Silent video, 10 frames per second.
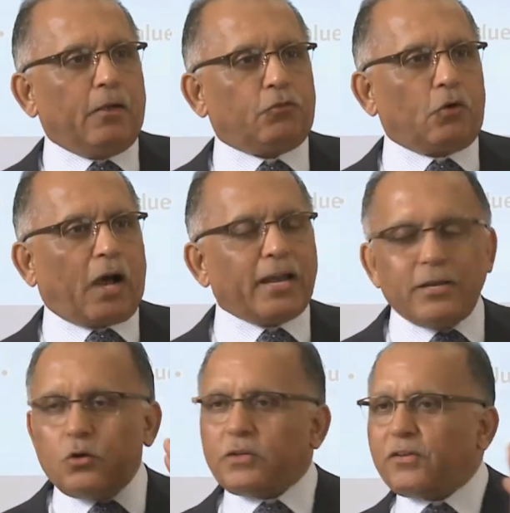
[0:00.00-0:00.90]
So I
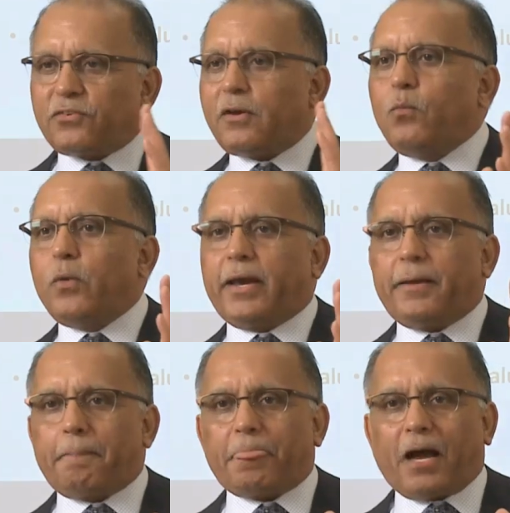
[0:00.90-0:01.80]
knew that
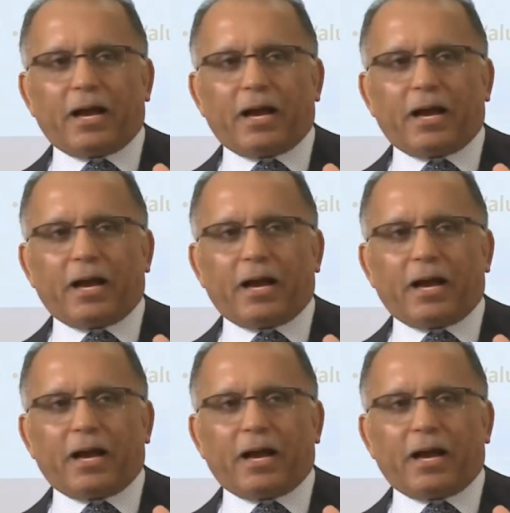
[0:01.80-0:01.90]
somewhere